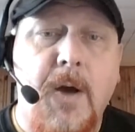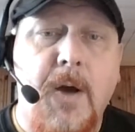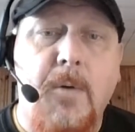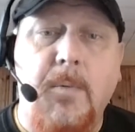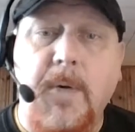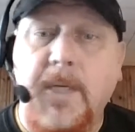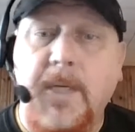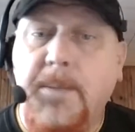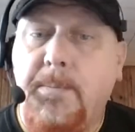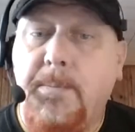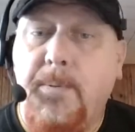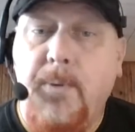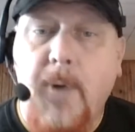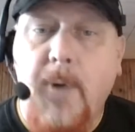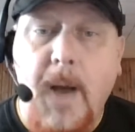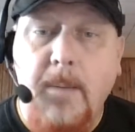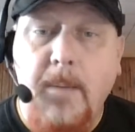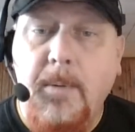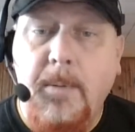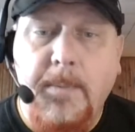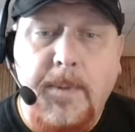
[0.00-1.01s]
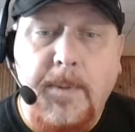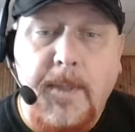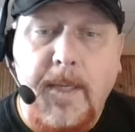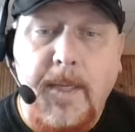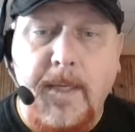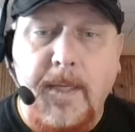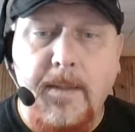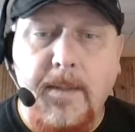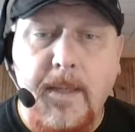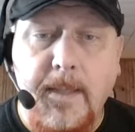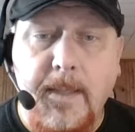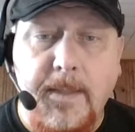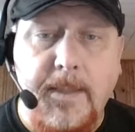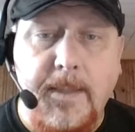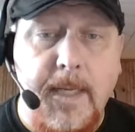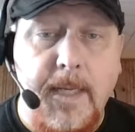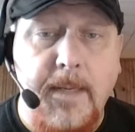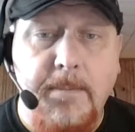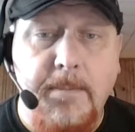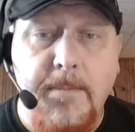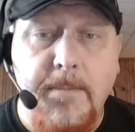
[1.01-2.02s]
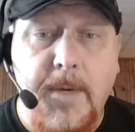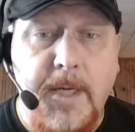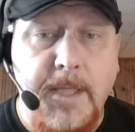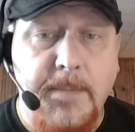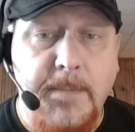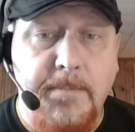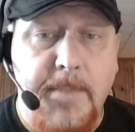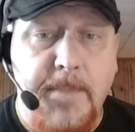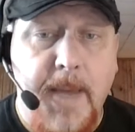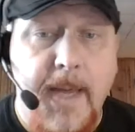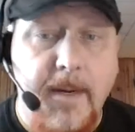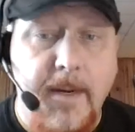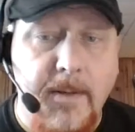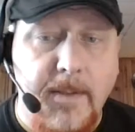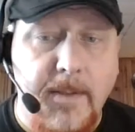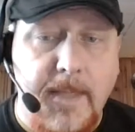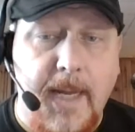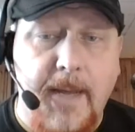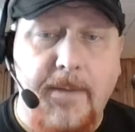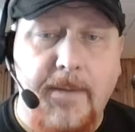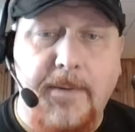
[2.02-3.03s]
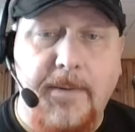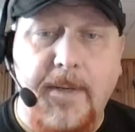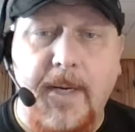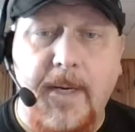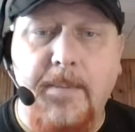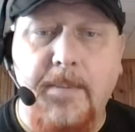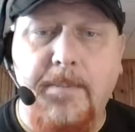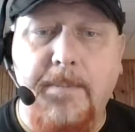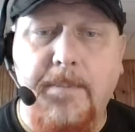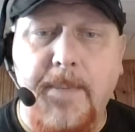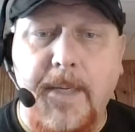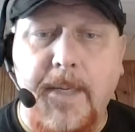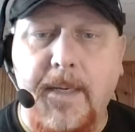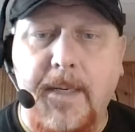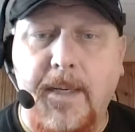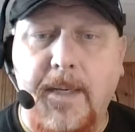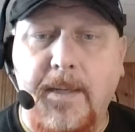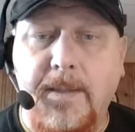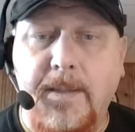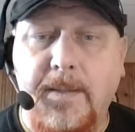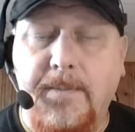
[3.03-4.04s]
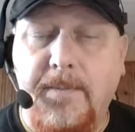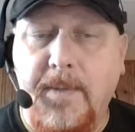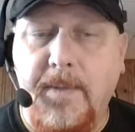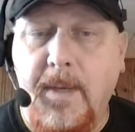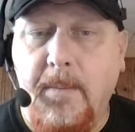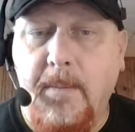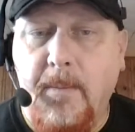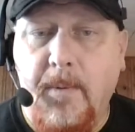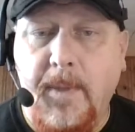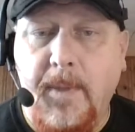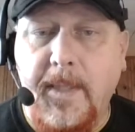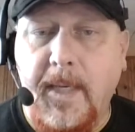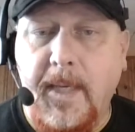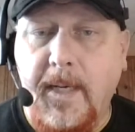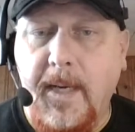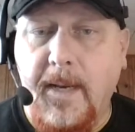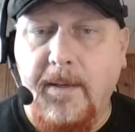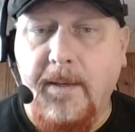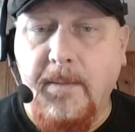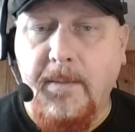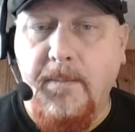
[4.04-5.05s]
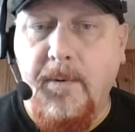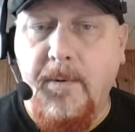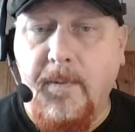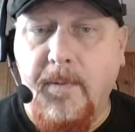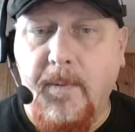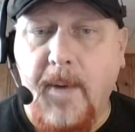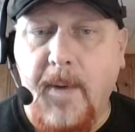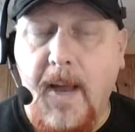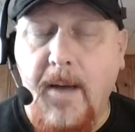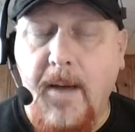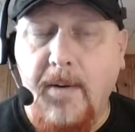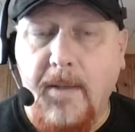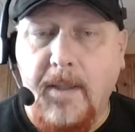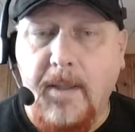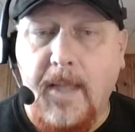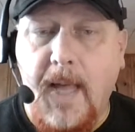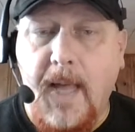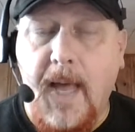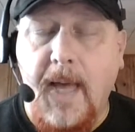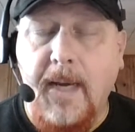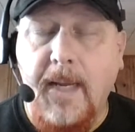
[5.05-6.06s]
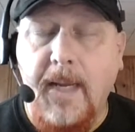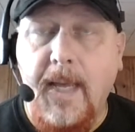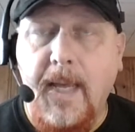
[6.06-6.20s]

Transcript: which probably did much better down there because, number one, they didn't have to move around a lot,